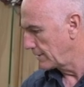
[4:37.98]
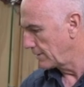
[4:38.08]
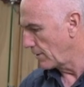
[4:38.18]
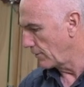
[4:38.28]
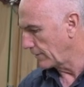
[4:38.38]

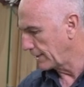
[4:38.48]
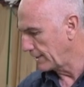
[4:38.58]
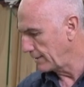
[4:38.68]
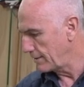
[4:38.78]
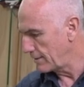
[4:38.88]
Over
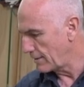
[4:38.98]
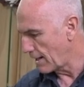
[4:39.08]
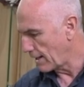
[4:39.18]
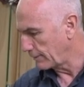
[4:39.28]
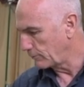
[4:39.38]
here,
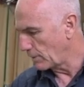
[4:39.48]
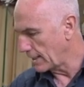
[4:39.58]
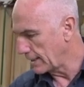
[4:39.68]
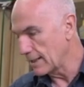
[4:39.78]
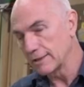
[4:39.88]
I'd run
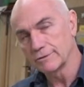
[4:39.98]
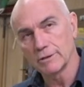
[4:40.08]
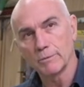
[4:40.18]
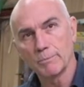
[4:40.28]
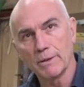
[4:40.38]
into this
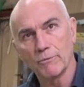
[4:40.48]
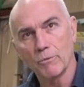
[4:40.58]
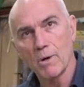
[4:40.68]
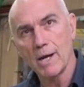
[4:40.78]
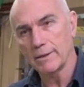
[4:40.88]
little bit of
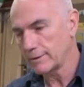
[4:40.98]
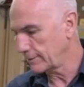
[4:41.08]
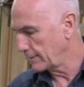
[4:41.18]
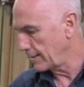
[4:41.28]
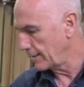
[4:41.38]
rot,
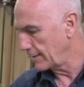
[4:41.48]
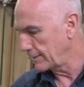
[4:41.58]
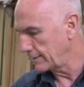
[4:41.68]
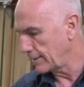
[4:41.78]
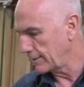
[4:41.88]

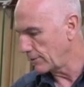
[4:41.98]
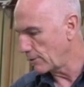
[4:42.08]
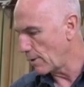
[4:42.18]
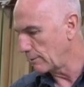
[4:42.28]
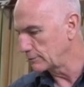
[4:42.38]
and I don't
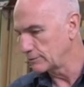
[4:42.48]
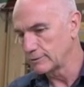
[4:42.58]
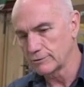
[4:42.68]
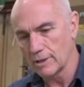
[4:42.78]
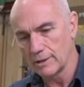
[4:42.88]
know how
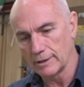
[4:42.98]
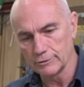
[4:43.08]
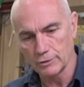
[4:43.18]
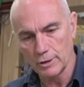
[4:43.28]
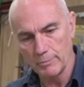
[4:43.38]
solid it's
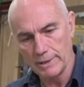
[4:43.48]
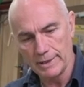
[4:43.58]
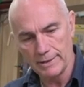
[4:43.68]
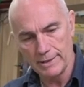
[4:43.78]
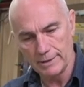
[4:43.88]
going to be
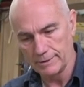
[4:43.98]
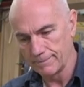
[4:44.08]
in there.